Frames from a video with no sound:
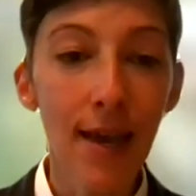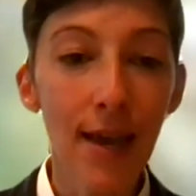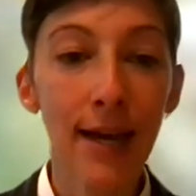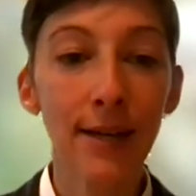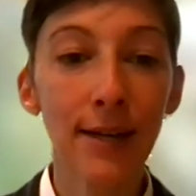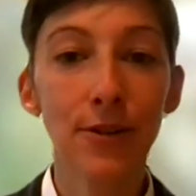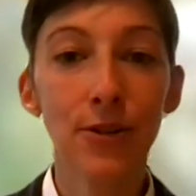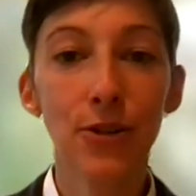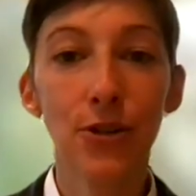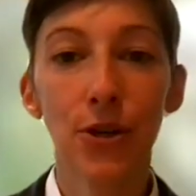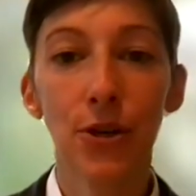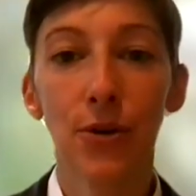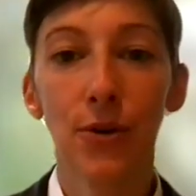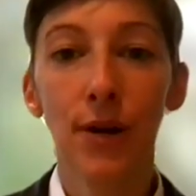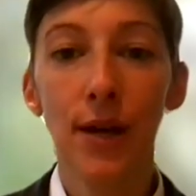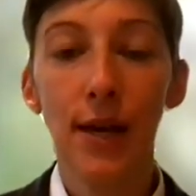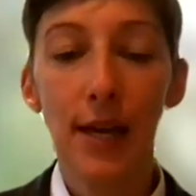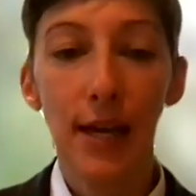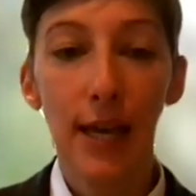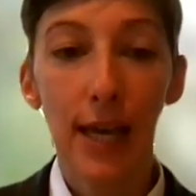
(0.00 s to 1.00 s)
And so,
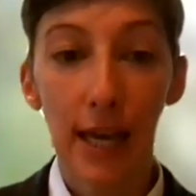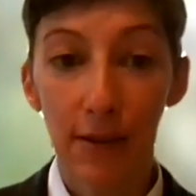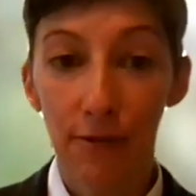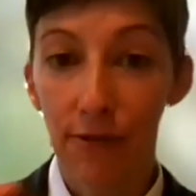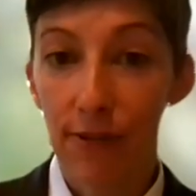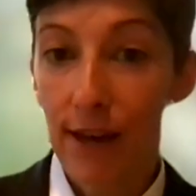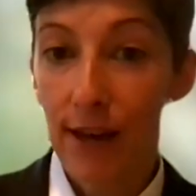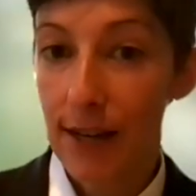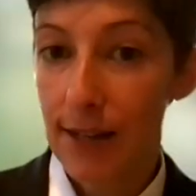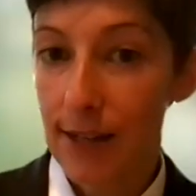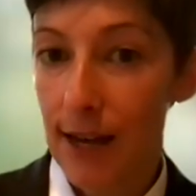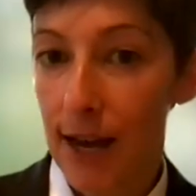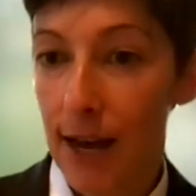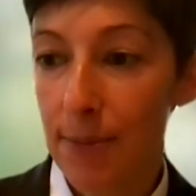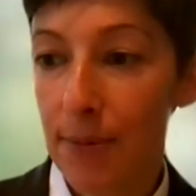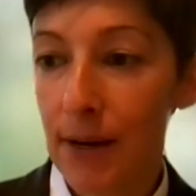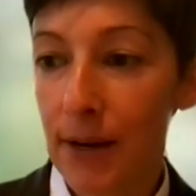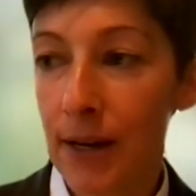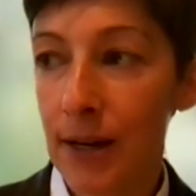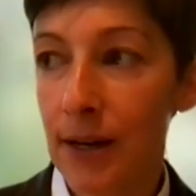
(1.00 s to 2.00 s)
if that's
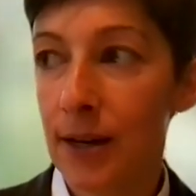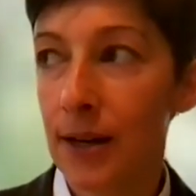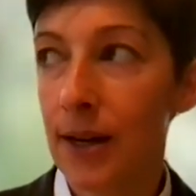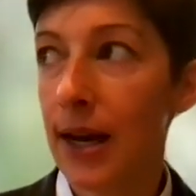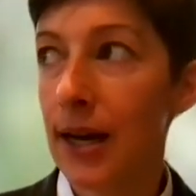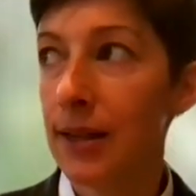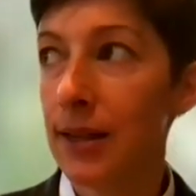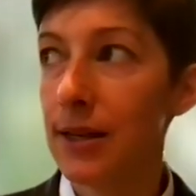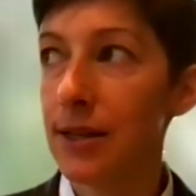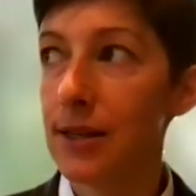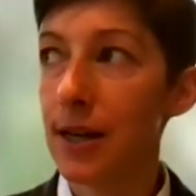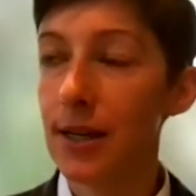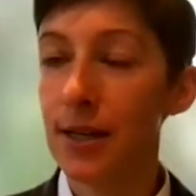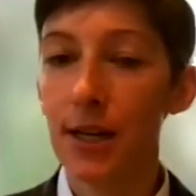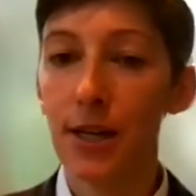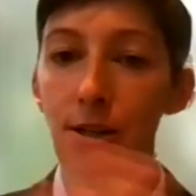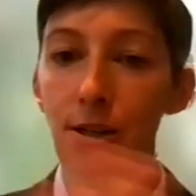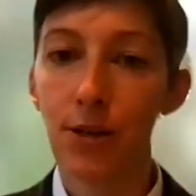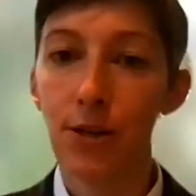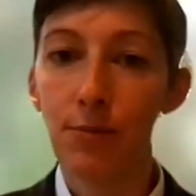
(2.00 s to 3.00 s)
happening and the
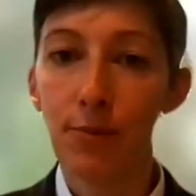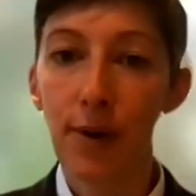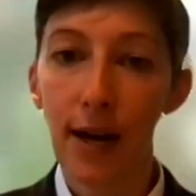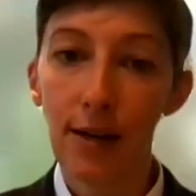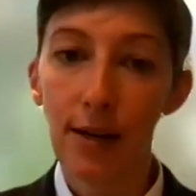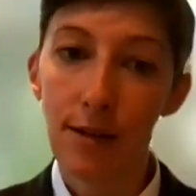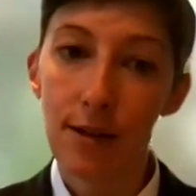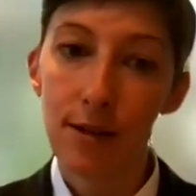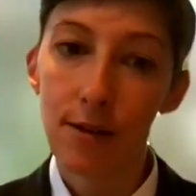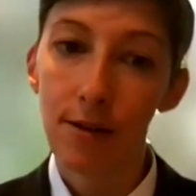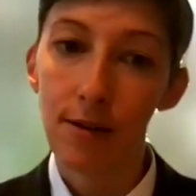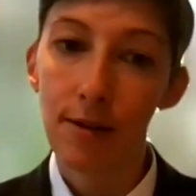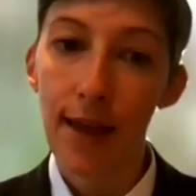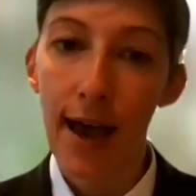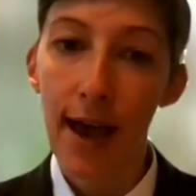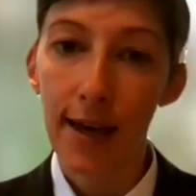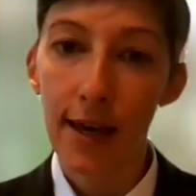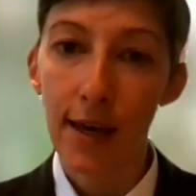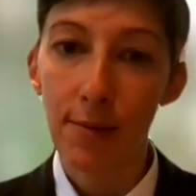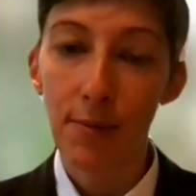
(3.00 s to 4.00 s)
citation practices are
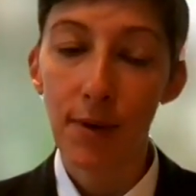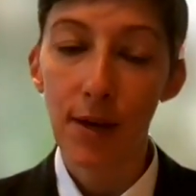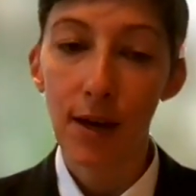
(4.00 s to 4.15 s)
lagging